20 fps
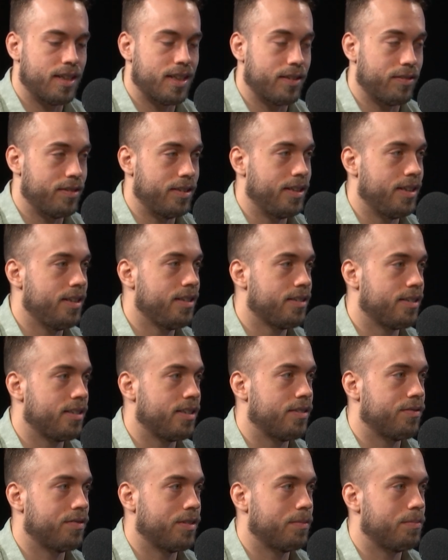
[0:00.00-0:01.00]
I would need to
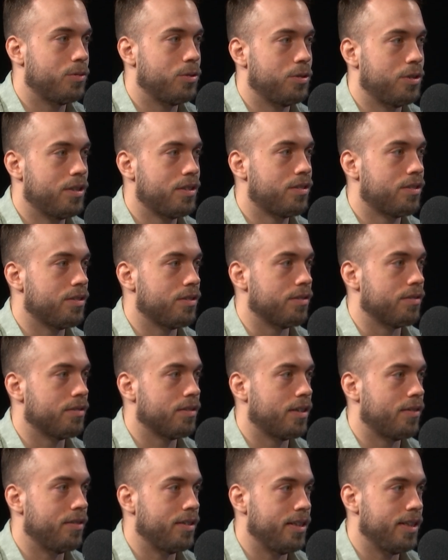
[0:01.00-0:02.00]
give up jujitsu.
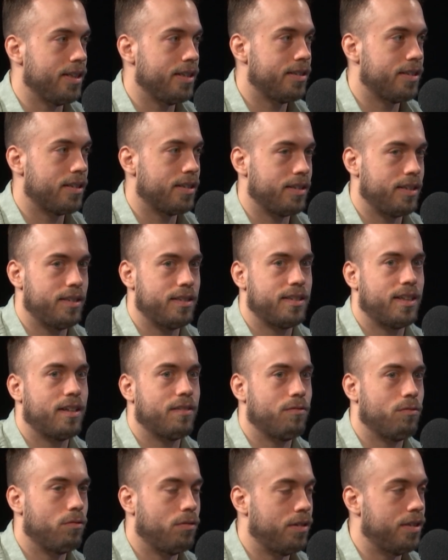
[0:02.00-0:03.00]
I would need to at least
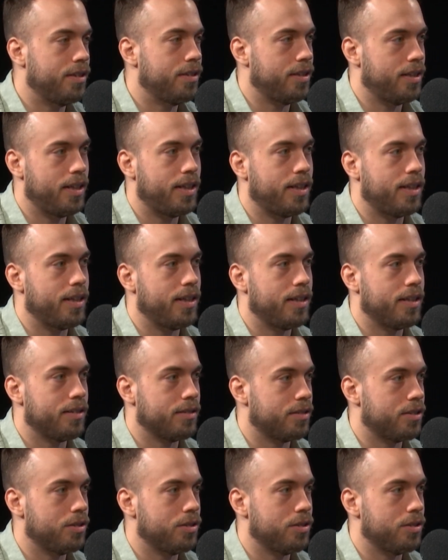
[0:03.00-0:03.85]
have 1 day,